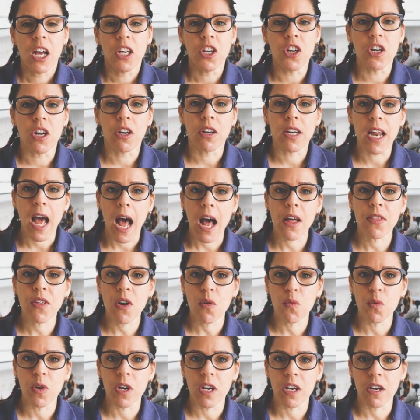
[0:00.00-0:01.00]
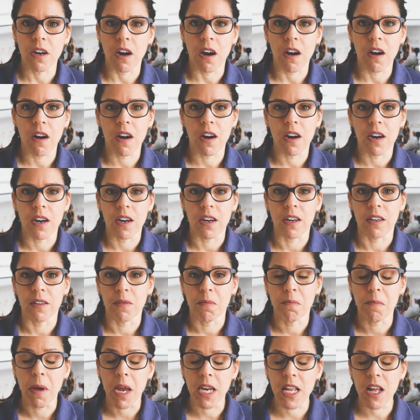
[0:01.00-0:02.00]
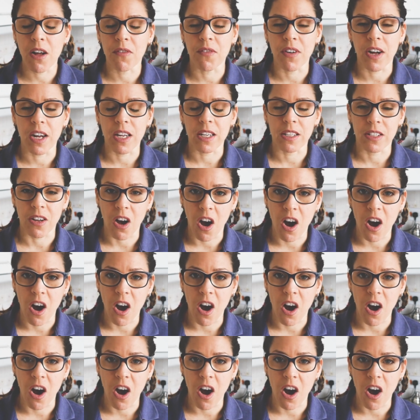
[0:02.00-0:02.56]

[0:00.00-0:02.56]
you know, now that we are, many of us